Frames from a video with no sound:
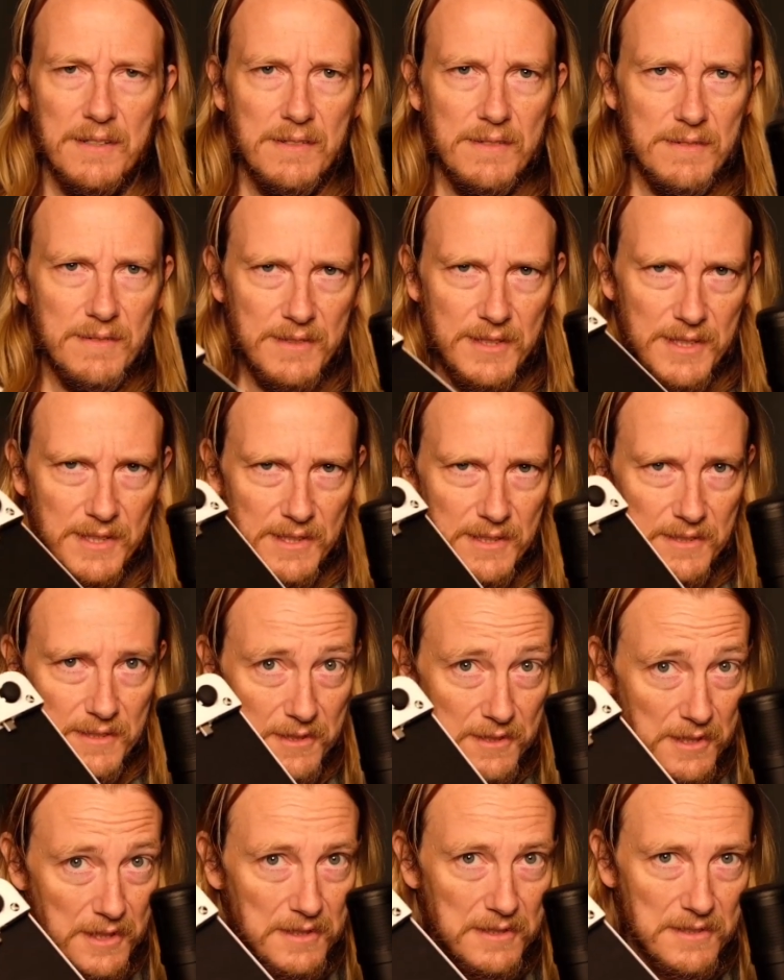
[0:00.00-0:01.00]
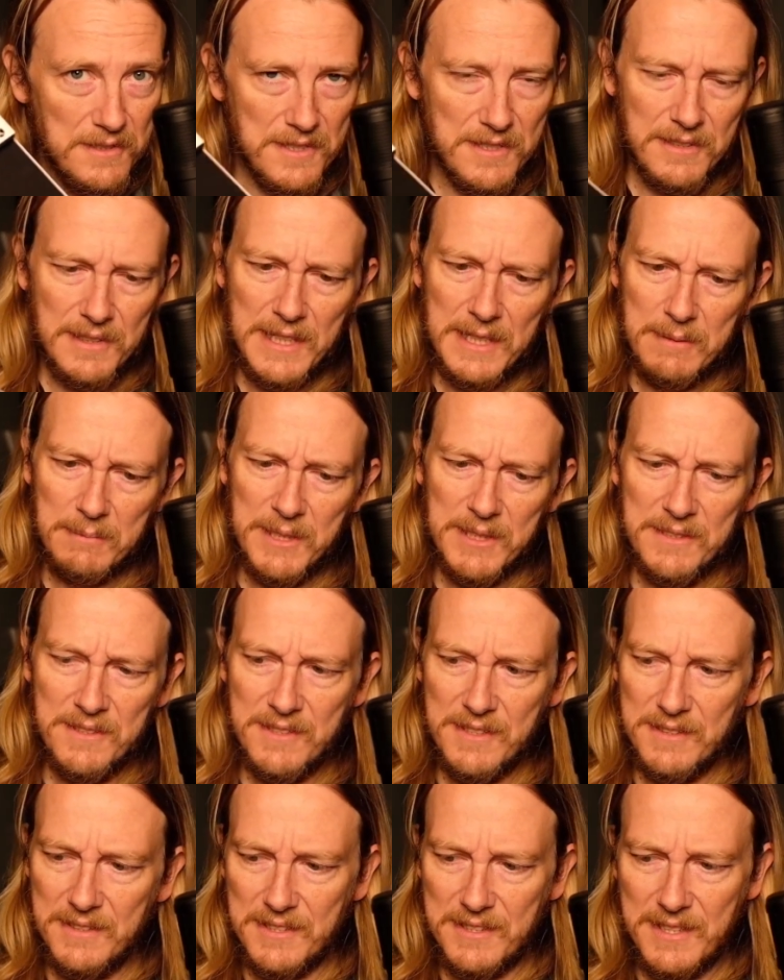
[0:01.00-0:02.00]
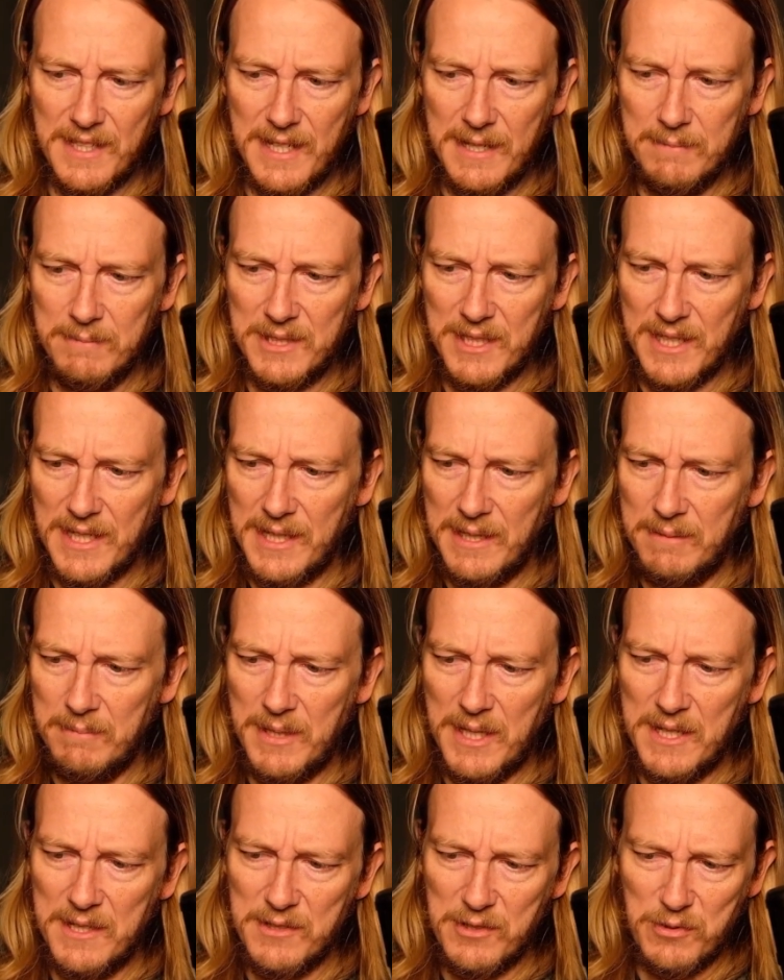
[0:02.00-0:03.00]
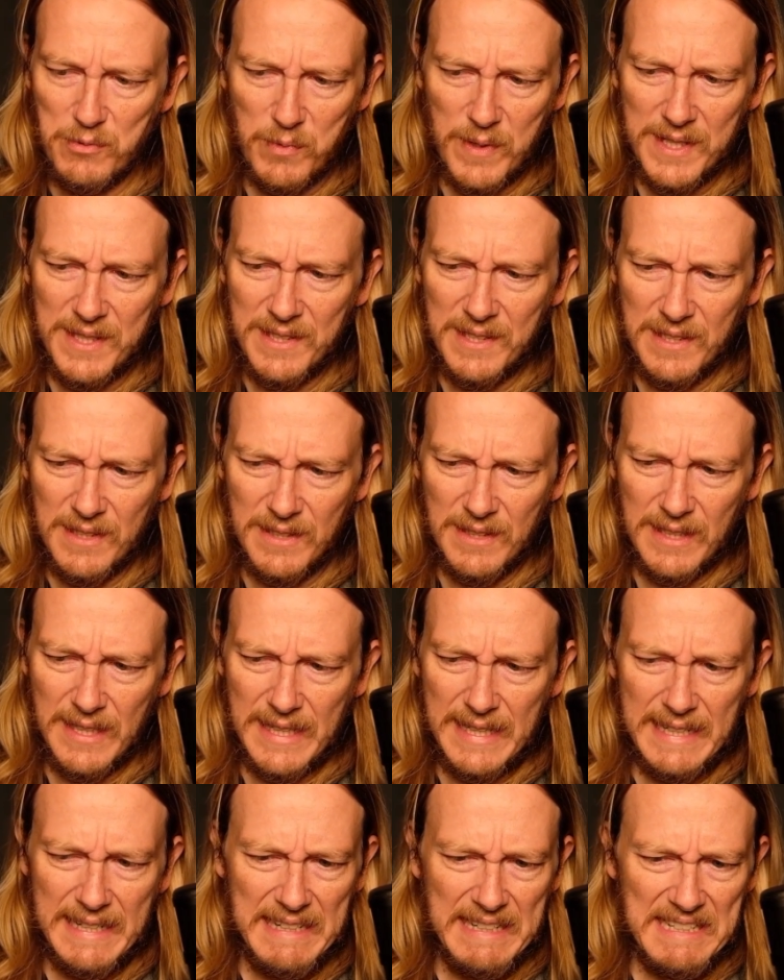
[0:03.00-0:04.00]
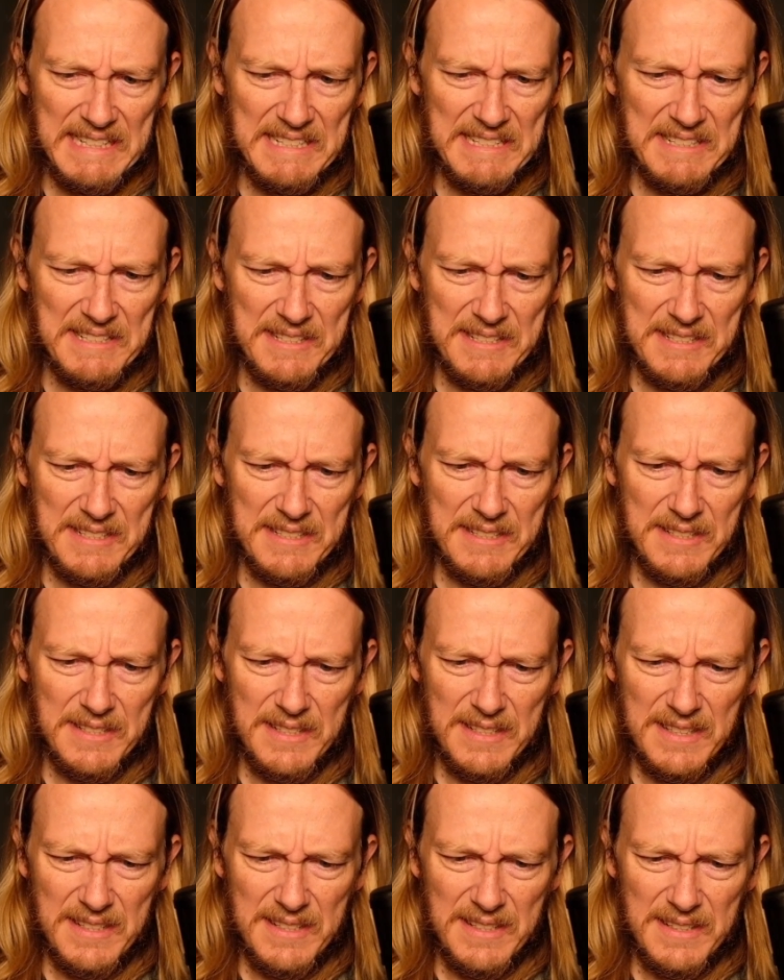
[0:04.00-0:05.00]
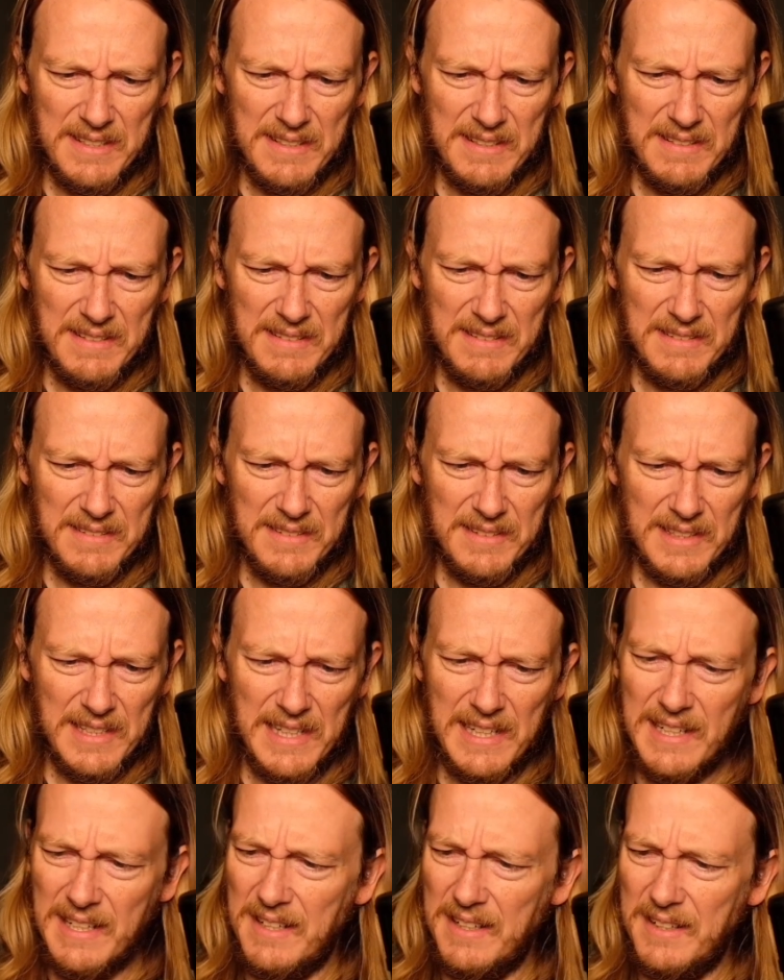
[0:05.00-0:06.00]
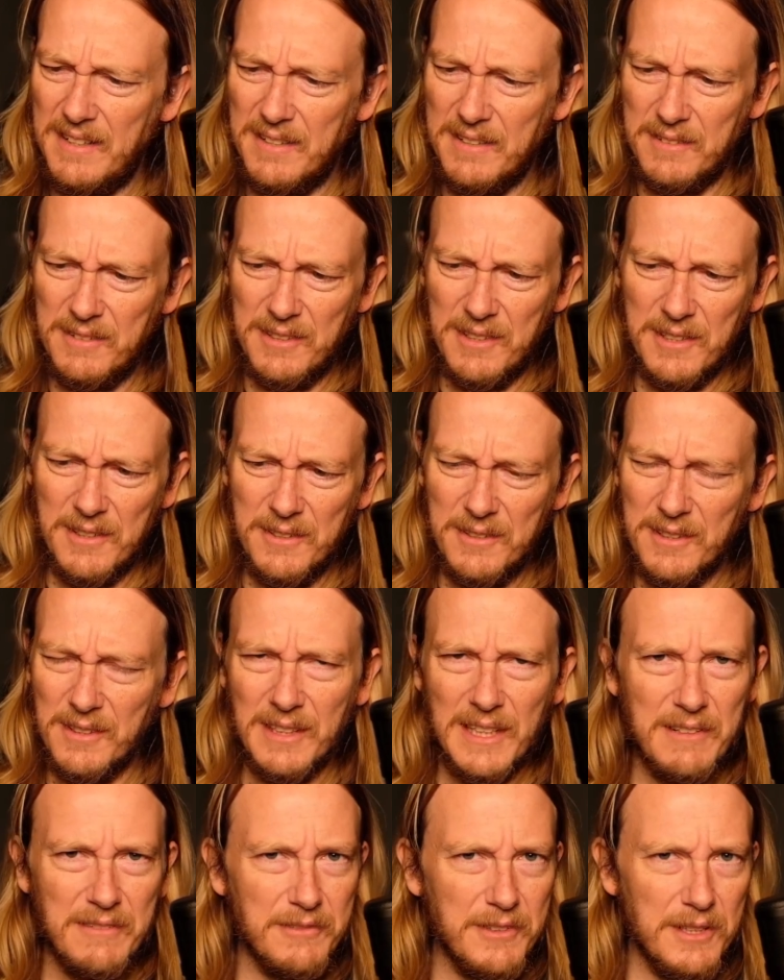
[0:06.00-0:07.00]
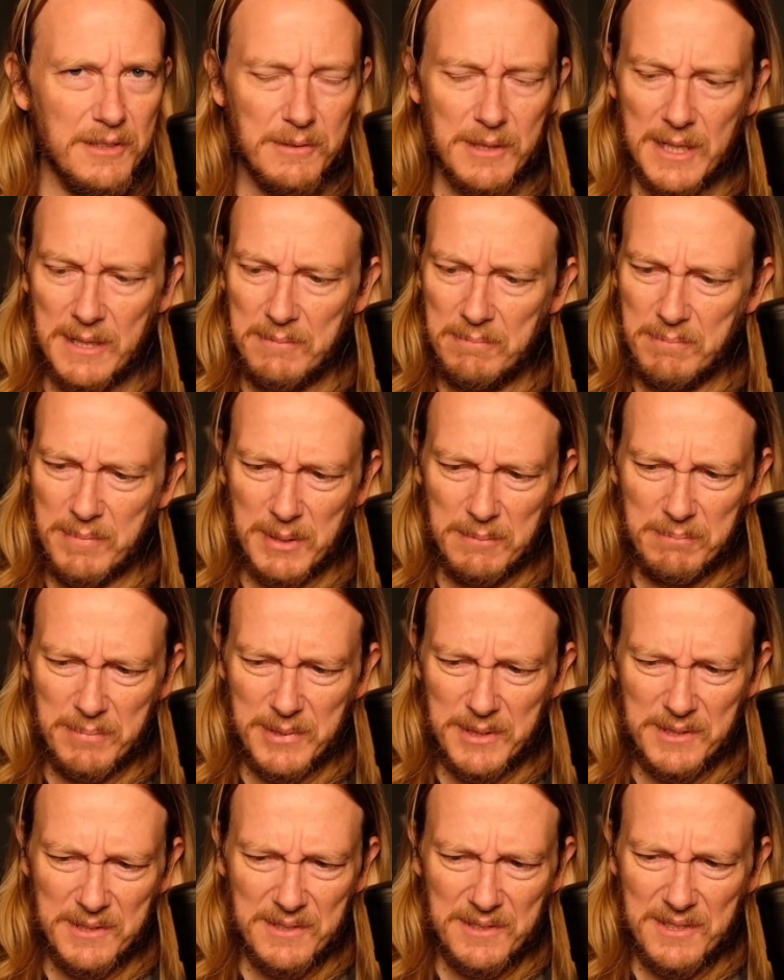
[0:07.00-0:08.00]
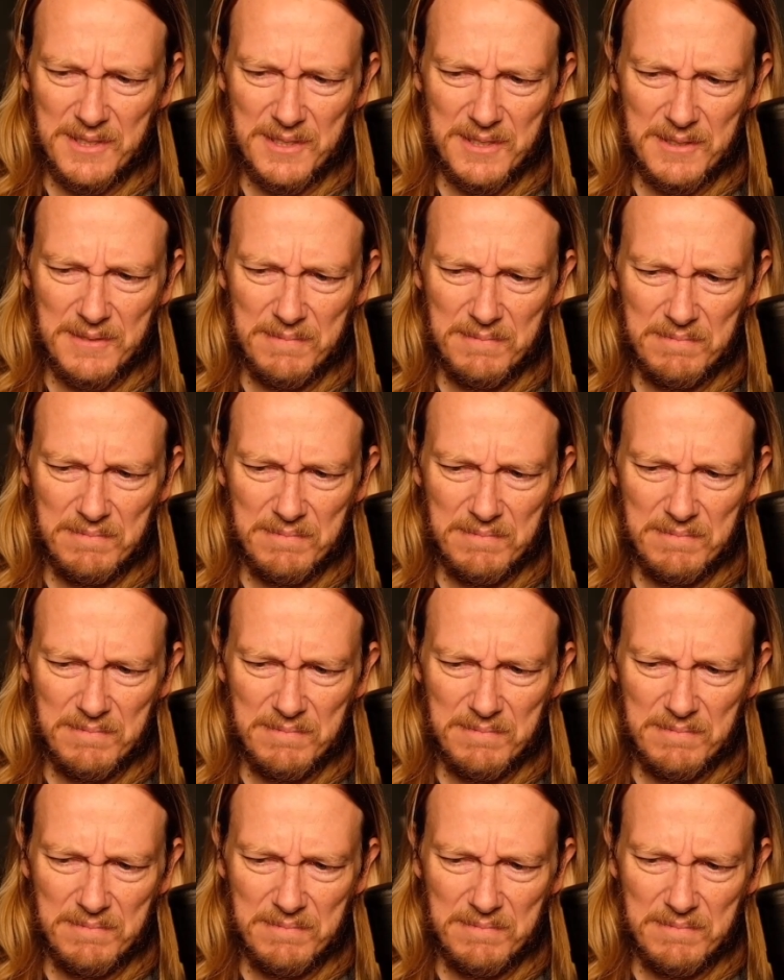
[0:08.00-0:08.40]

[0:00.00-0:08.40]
the start and select buttons at the same time, as well as, I don't know, the left and right bumpers,